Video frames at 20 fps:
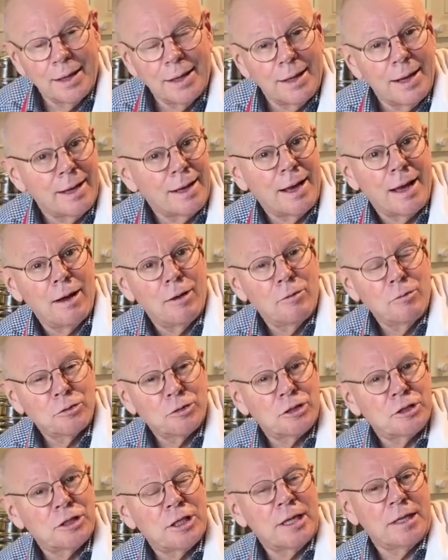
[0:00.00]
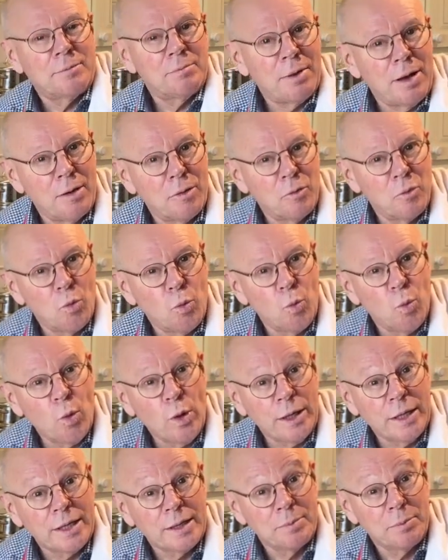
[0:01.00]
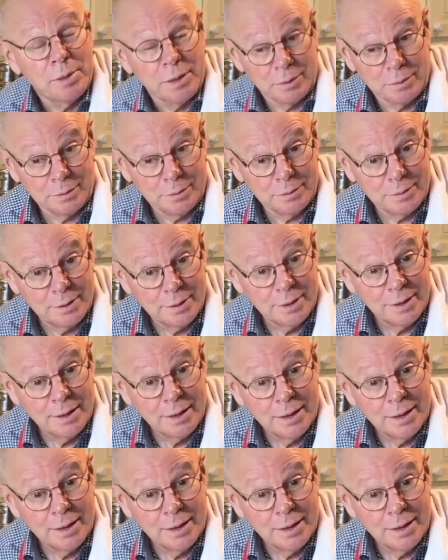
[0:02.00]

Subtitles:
Lego Steamboat Willie build.